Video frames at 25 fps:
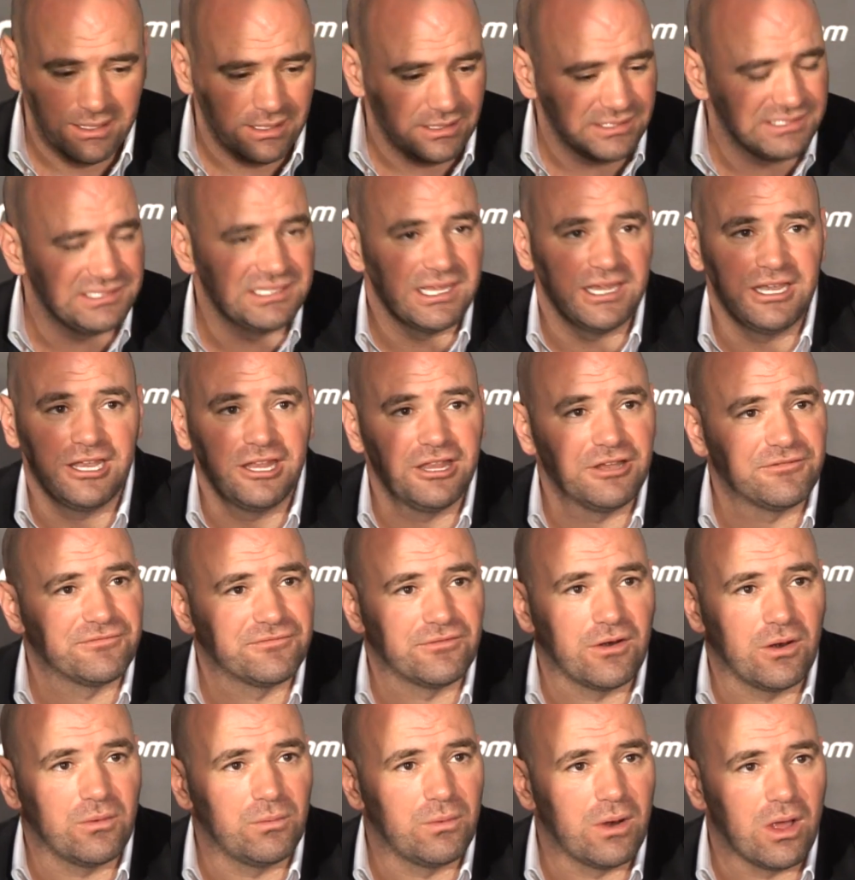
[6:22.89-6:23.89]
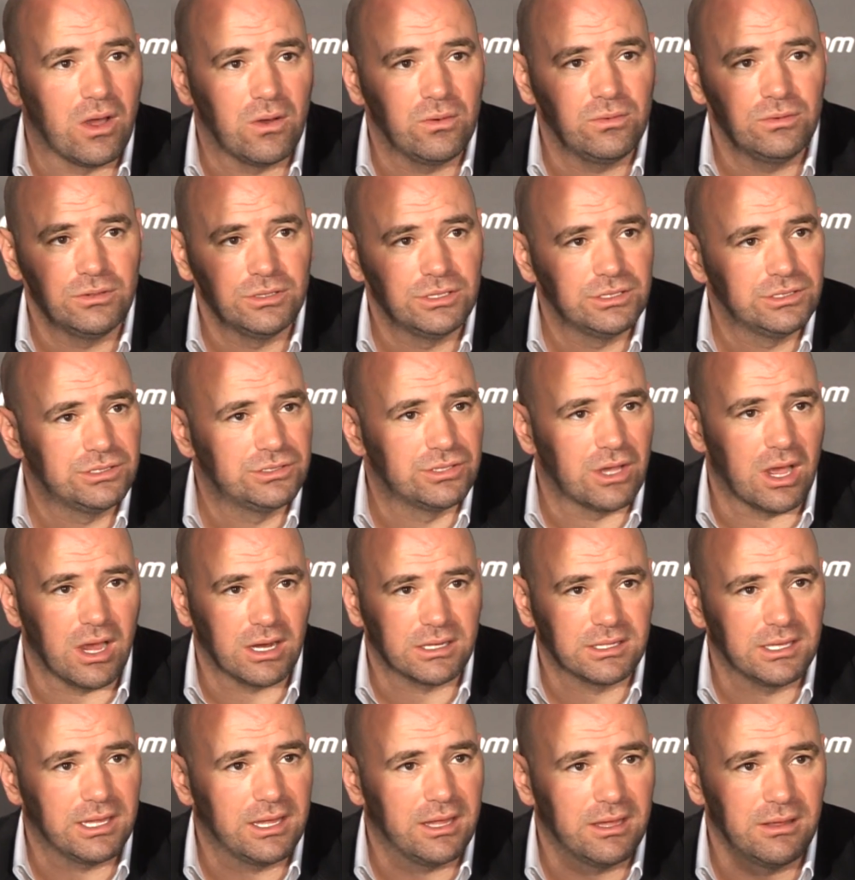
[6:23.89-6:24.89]
Sitting in the front row,
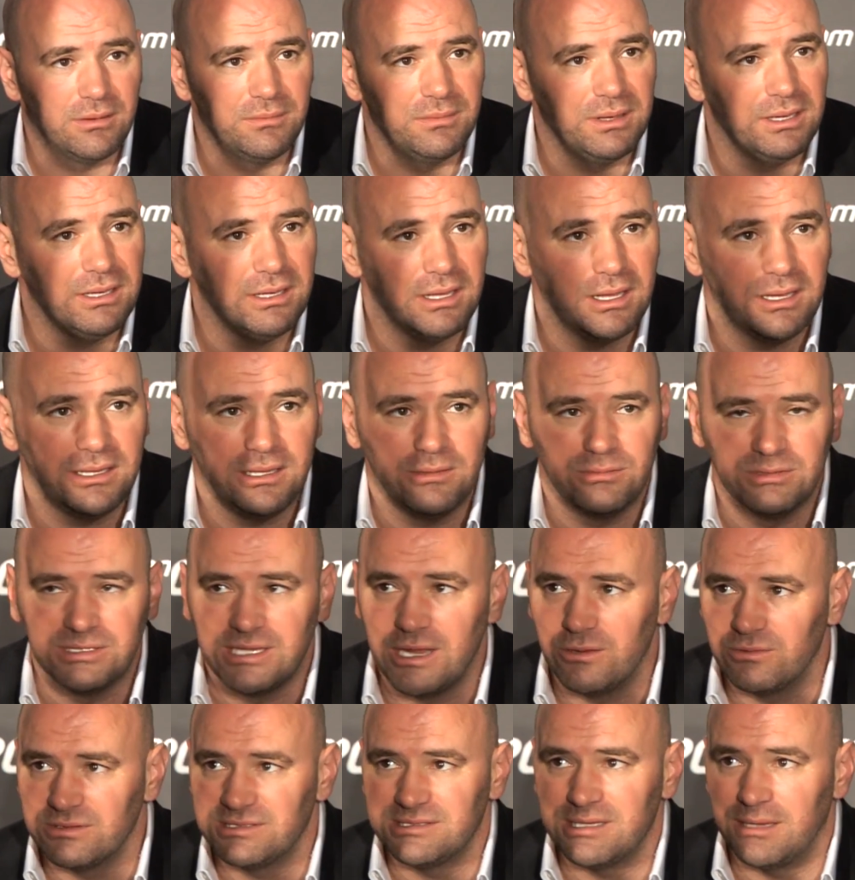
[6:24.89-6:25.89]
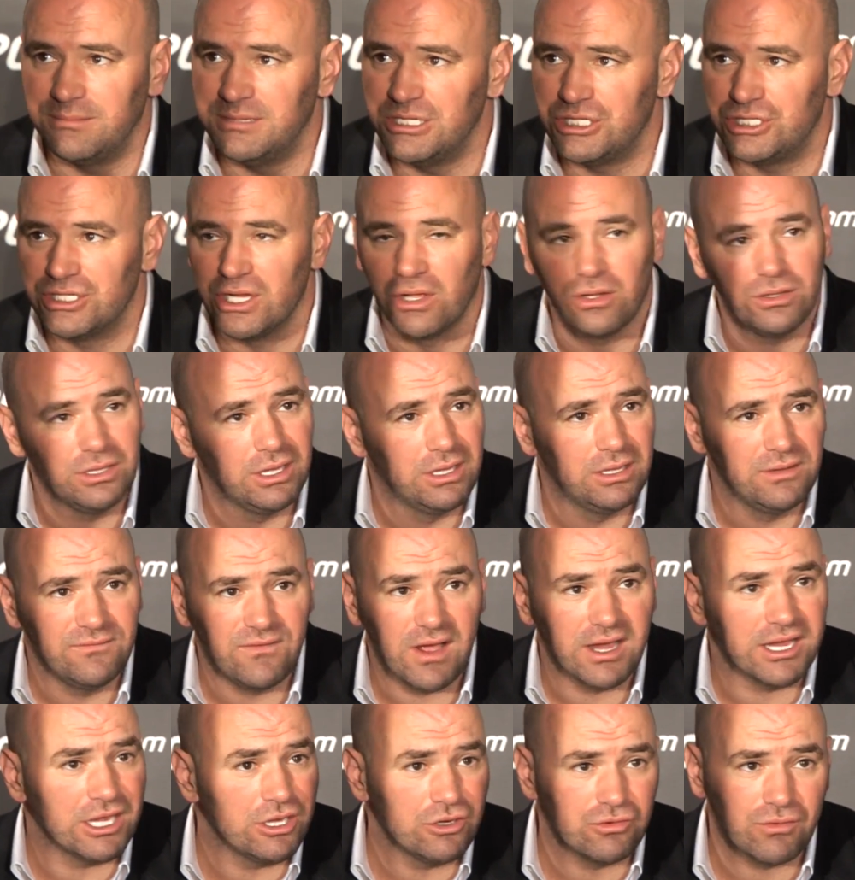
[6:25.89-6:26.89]
talked to him, and he was there with Semi Schilt.
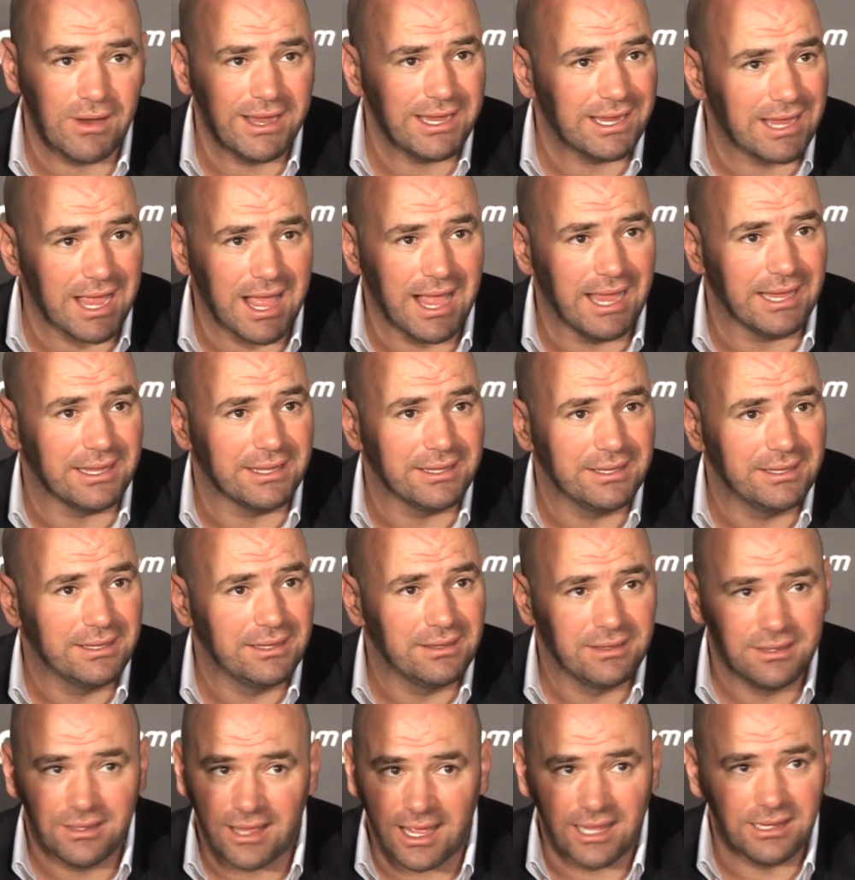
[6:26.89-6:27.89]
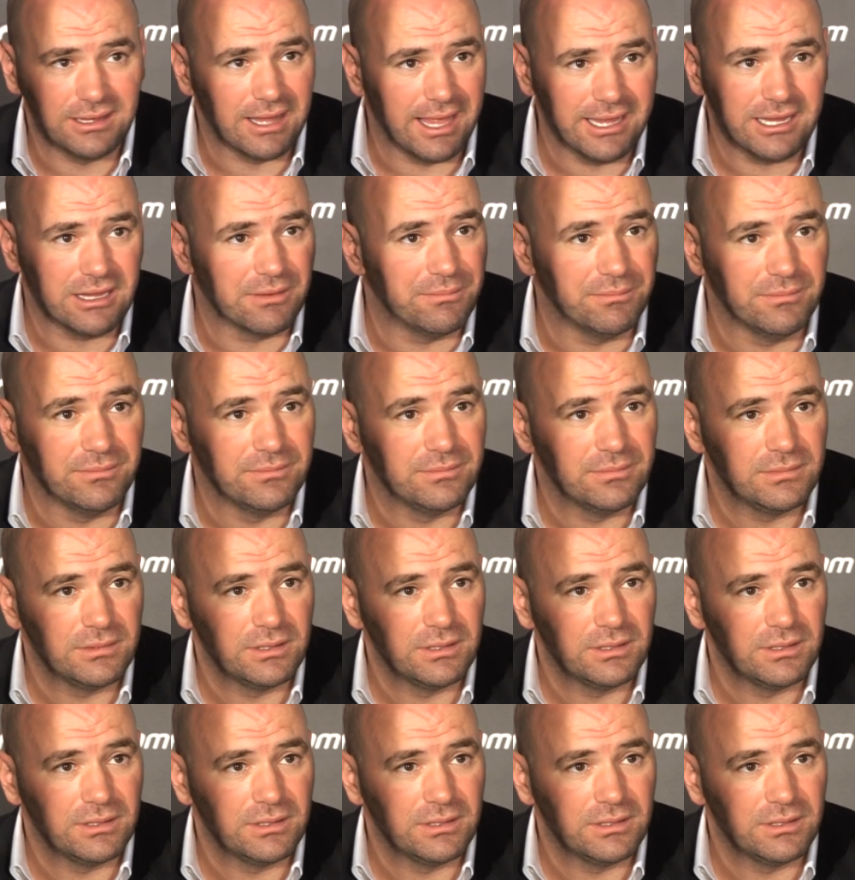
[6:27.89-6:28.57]
Fucking great guy. I like him.